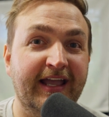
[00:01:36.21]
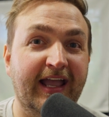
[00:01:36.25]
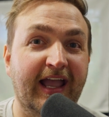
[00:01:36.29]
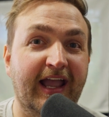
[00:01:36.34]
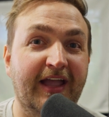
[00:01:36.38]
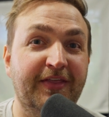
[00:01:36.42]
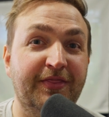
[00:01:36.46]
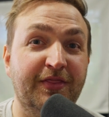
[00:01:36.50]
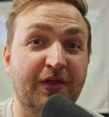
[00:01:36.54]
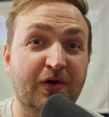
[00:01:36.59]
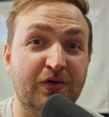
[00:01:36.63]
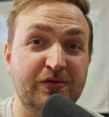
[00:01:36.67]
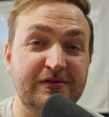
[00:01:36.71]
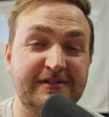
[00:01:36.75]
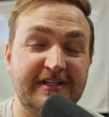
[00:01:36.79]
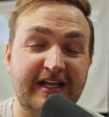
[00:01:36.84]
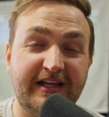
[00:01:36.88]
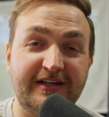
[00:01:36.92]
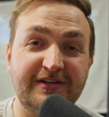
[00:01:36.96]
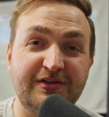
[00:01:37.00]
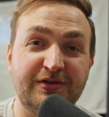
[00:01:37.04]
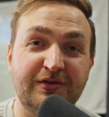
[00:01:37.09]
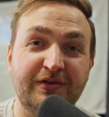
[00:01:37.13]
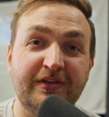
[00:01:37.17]
And those
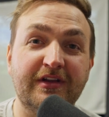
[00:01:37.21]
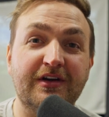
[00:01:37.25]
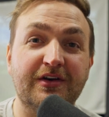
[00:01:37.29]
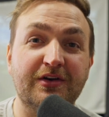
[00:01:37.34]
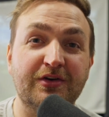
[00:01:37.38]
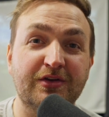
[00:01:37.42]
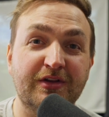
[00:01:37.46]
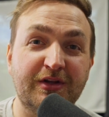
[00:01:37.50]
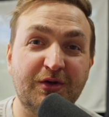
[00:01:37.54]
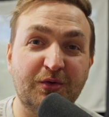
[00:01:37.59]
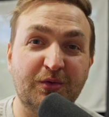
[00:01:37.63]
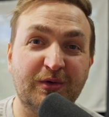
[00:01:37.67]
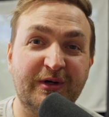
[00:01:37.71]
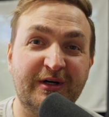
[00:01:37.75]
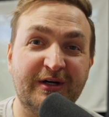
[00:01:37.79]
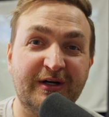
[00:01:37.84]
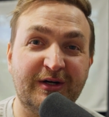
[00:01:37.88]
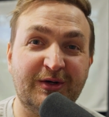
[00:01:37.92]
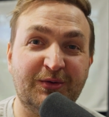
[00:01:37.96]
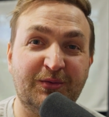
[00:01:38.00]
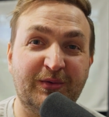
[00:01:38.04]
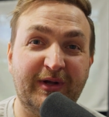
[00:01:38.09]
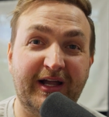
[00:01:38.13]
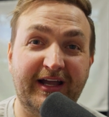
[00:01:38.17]
that do the early
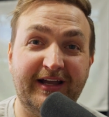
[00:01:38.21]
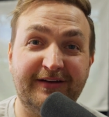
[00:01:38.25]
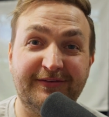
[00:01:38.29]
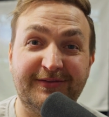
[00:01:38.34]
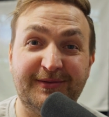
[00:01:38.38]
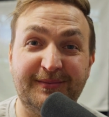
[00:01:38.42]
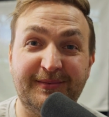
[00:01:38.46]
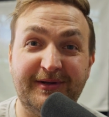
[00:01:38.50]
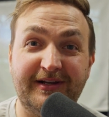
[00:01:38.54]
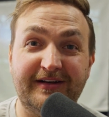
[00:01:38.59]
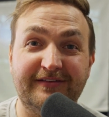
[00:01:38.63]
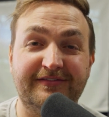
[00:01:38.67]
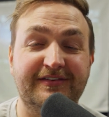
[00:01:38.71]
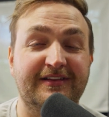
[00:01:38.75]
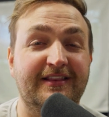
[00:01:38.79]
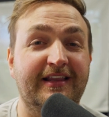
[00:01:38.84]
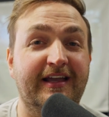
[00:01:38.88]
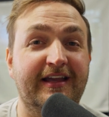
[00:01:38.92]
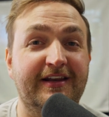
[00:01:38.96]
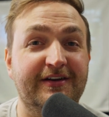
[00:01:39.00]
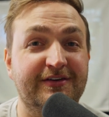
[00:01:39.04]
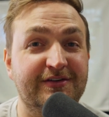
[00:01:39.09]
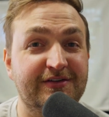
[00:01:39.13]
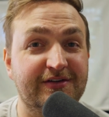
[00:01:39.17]
work will have the benefit
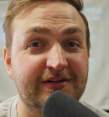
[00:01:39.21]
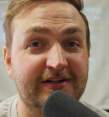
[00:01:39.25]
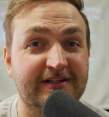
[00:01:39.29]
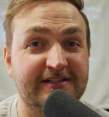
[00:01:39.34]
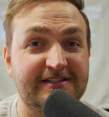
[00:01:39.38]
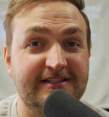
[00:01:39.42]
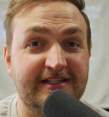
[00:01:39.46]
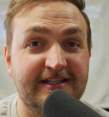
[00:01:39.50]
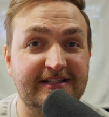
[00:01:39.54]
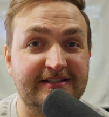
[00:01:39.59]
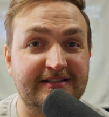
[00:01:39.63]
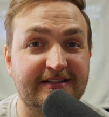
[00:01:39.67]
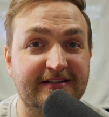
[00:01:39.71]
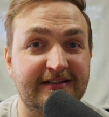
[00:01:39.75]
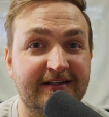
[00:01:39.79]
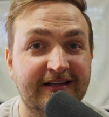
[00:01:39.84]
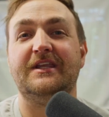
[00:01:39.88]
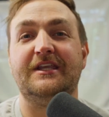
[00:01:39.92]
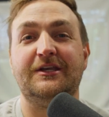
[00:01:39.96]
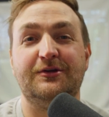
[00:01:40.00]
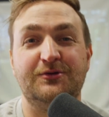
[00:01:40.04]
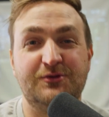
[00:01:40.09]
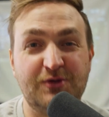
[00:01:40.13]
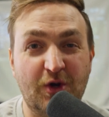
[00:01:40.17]
later during season.
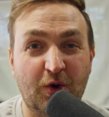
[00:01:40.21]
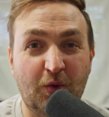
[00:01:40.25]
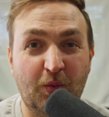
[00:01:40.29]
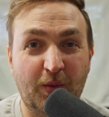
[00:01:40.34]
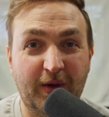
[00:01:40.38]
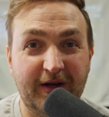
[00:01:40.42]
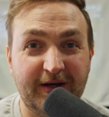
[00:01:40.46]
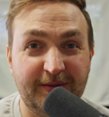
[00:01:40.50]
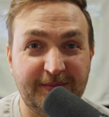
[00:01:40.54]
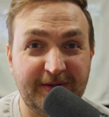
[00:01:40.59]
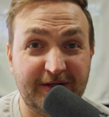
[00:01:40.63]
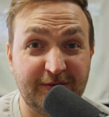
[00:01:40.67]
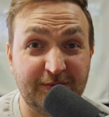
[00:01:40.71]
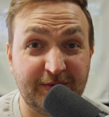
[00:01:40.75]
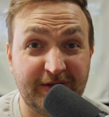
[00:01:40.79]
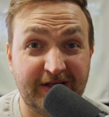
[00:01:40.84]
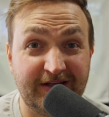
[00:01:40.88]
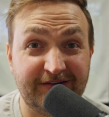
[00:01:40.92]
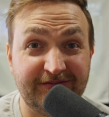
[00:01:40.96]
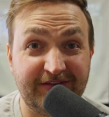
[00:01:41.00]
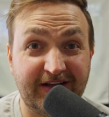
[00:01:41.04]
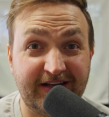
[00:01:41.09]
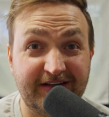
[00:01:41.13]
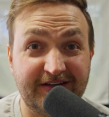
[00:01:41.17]
You don't want to be
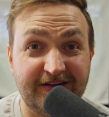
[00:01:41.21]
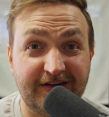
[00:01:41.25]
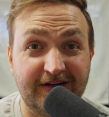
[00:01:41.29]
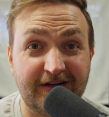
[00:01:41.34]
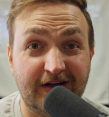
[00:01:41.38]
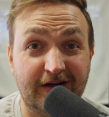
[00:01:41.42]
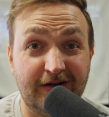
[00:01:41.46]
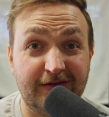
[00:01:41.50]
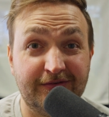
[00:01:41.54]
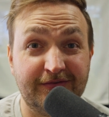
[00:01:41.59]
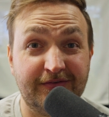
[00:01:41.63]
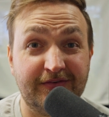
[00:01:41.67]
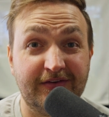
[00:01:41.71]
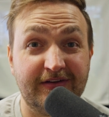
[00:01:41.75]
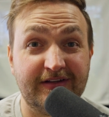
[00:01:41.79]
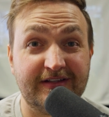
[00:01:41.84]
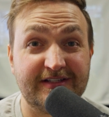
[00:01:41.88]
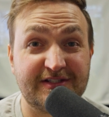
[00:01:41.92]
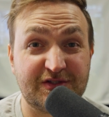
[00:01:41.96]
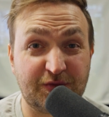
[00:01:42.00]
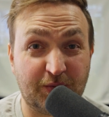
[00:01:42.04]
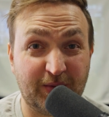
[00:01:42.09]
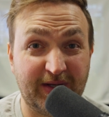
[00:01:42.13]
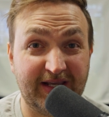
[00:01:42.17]
reinventing your golf
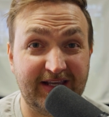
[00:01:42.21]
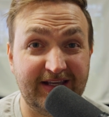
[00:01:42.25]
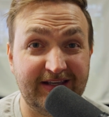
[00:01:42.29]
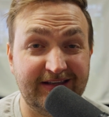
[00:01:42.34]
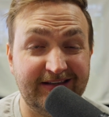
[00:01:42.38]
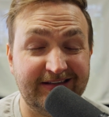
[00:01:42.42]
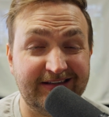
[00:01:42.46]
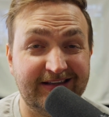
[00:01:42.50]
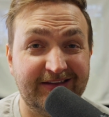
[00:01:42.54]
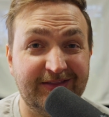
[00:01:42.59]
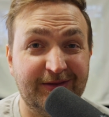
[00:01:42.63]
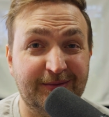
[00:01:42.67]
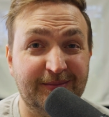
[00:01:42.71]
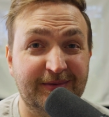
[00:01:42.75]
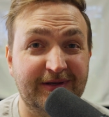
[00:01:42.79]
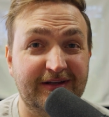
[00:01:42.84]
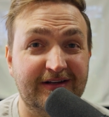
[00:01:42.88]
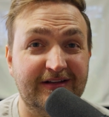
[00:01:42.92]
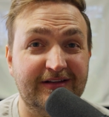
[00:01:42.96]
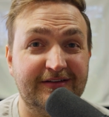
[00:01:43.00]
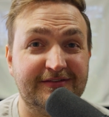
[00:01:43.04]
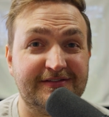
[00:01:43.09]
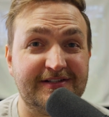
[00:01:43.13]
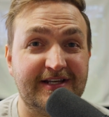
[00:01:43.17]
swing in the
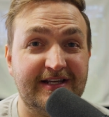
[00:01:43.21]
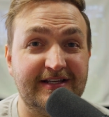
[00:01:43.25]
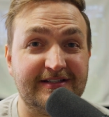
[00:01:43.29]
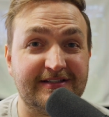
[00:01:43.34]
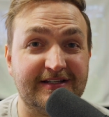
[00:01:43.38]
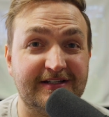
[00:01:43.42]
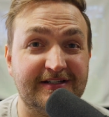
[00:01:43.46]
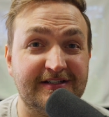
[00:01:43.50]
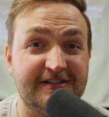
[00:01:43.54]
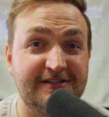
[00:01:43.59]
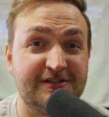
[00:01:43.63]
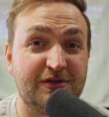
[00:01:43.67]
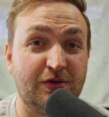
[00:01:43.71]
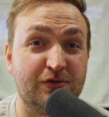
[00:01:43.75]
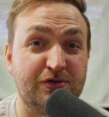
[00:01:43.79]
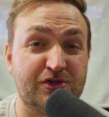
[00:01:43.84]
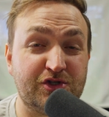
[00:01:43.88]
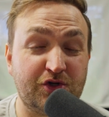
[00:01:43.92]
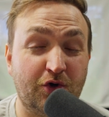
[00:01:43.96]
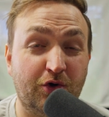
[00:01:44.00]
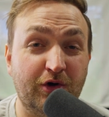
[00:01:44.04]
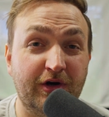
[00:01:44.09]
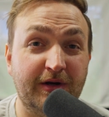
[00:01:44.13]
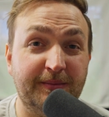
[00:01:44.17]
middle of season. So
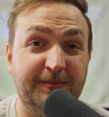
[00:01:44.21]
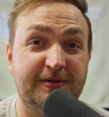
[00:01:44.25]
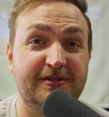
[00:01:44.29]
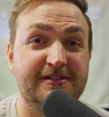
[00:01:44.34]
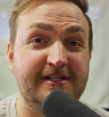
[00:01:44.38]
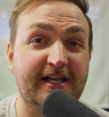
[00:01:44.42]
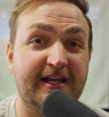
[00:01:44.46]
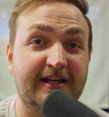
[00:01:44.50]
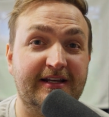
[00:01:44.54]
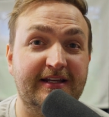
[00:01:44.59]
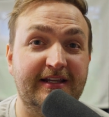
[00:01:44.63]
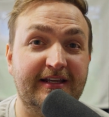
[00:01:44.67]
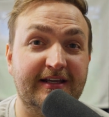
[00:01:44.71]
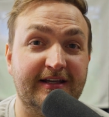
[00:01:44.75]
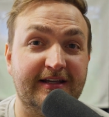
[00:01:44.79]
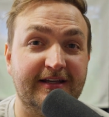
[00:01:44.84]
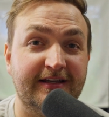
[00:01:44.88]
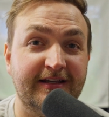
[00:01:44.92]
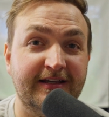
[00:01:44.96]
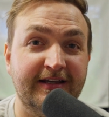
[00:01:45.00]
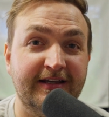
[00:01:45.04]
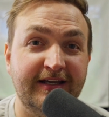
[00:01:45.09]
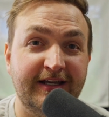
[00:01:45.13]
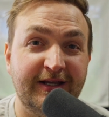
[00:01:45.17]
shore up your technique.
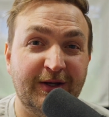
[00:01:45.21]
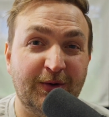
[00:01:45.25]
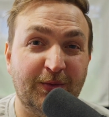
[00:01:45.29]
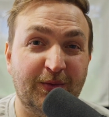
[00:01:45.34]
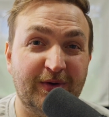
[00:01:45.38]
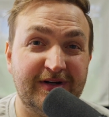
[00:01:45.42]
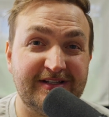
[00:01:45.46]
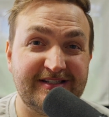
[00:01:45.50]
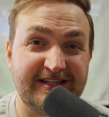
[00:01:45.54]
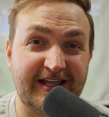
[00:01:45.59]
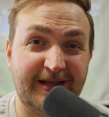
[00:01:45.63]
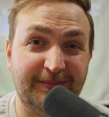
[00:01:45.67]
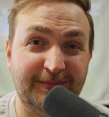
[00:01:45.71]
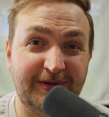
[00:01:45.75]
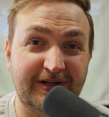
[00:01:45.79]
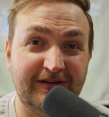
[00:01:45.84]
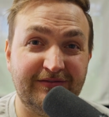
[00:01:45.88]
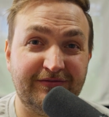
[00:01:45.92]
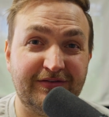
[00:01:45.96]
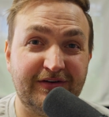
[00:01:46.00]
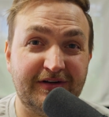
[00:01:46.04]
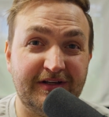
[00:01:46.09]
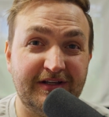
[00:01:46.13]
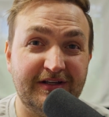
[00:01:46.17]
What does that
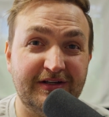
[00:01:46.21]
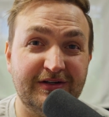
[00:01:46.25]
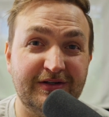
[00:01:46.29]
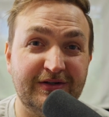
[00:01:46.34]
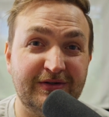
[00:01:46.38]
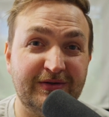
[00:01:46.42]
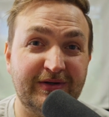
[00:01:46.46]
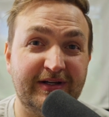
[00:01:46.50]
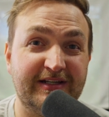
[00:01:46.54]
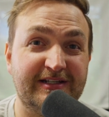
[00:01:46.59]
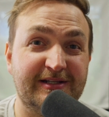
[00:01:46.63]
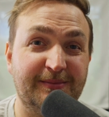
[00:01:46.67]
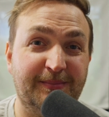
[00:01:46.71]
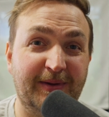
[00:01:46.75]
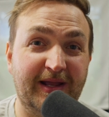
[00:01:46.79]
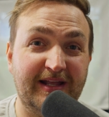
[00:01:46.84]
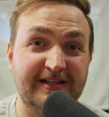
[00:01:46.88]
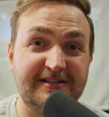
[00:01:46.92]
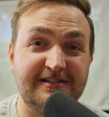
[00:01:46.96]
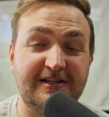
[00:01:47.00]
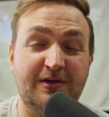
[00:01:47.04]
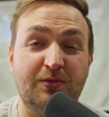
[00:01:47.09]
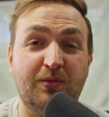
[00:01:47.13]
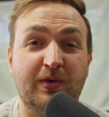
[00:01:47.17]
mean for you? It
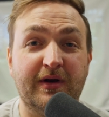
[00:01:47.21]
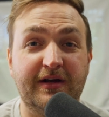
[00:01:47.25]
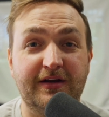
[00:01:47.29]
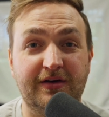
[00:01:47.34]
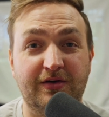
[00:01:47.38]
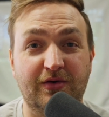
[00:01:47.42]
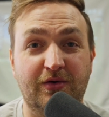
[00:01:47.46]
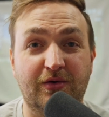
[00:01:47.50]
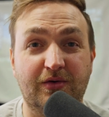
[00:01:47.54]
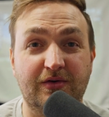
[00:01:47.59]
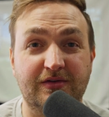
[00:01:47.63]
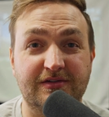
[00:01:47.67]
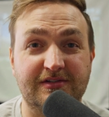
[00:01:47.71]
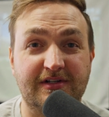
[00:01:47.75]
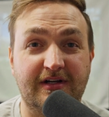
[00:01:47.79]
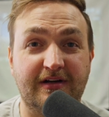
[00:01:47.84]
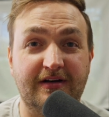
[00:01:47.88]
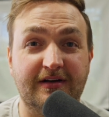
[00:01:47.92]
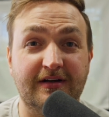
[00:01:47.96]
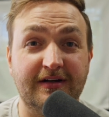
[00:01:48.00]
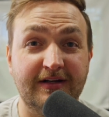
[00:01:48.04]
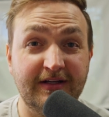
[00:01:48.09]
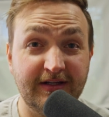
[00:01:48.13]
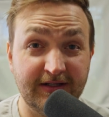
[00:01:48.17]
depends on where your holes
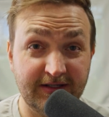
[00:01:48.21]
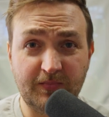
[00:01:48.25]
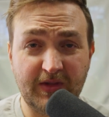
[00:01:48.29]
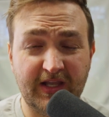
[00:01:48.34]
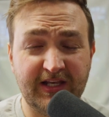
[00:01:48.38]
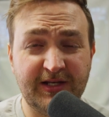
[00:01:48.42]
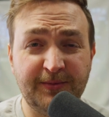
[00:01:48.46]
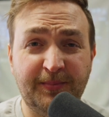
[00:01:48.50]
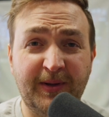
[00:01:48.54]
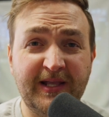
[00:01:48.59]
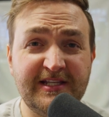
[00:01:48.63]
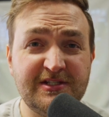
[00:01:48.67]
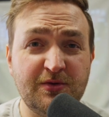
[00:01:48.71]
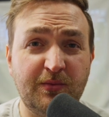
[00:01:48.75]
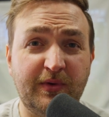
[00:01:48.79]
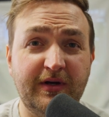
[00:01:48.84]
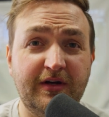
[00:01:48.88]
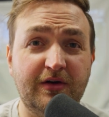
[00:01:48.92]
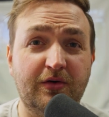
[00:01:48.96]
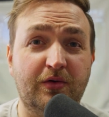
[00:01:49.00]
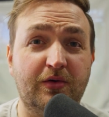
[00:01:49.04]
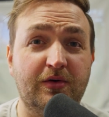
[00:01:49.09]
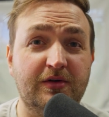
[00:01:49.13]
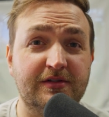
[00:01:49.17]
are. It depends on where
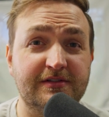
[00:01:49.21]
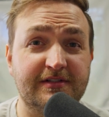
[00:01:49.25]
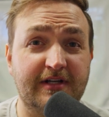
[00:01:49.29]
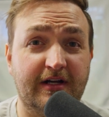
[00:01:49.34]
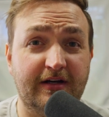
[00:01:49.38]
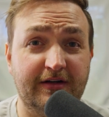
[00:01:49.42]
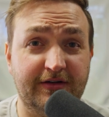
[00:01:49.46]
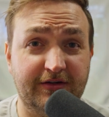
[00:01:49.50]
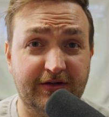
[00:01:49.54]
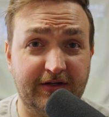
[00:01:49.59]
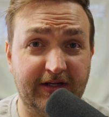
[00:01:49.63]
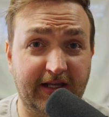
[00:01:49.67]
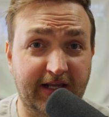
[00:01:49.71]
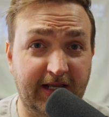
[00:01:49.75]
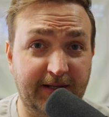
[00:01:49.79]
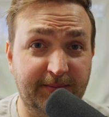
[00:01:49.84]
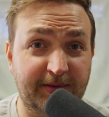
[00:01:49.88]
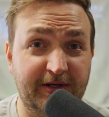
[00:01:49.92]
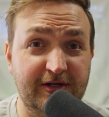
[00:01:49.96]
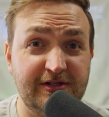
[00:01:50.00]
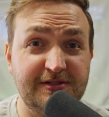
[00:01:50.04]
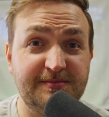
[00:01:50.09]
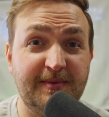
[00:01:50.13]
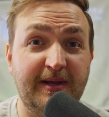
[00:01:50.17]
your holes are in your game.
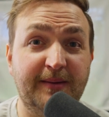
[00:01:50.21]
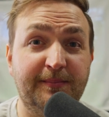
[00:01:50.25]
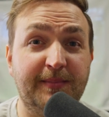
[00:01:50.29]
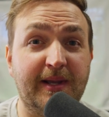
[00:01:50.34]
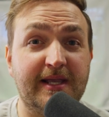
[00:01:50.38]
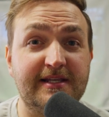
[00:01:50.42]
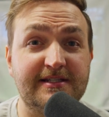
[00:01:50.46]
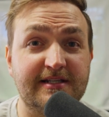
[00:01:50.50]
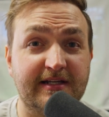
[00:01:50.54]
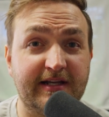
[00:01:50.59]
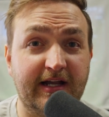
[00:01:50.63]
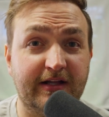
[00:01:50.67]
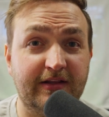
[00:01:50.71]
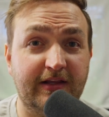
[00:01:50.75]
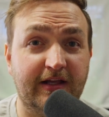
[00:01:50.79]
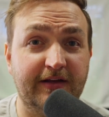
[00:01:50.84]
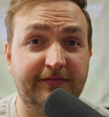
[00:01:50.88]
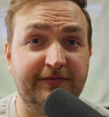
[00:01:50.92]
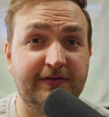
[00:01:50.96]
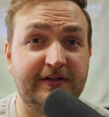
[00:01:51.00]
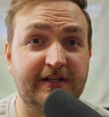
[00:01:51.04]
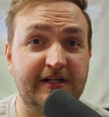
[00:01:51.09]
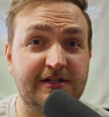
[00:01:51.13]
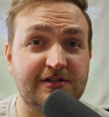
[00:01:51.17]
Here's my basic
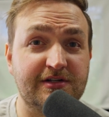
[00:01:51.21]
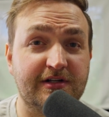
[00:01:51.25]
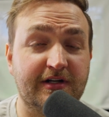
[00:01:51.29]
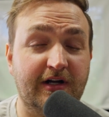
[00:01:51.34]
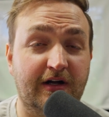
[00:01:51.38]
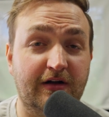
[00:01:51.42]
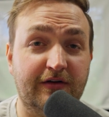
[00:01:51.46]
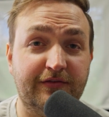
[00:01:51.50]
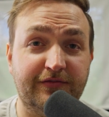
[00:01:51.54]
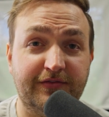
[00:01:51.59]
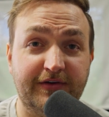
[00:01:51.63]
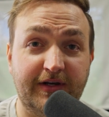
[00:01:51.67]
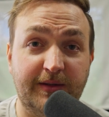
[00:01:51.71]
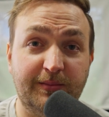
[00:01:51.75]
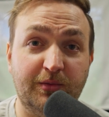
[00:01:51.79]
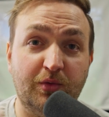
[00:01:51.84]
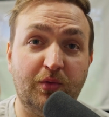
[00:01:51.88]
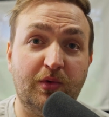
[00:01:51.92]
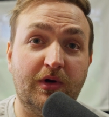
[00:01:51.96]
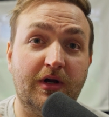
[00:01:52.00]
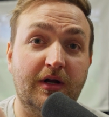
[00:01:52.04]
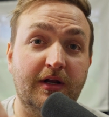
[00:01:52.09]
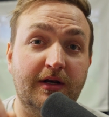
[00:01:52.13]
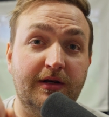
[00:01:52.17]
outline for teaching golf. Number
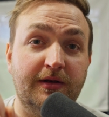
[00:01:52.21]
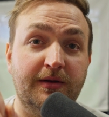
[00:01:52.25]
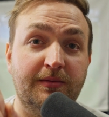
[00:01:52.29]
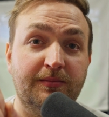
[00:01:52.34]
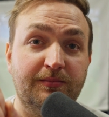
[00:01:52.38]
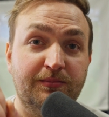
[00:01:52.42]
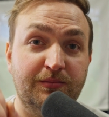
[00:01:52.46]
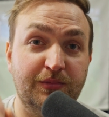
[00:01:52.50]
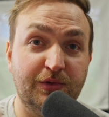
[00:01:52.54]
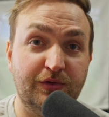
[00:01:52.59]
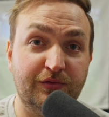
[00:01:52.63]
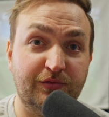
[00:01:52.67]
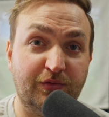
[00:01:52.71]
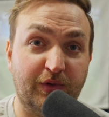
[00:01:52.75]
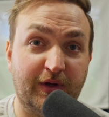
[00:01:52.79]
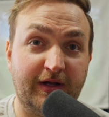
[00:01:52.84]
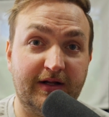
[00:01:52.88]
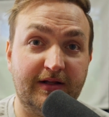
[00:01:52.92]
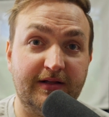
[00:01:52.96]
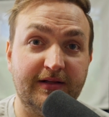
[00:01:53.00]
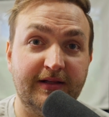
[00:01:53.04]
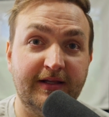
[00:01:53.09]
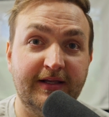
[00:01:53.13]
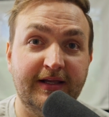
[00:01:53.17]
1, move
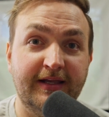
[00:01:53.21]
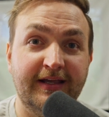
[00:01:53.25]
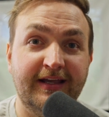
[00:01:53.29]
well.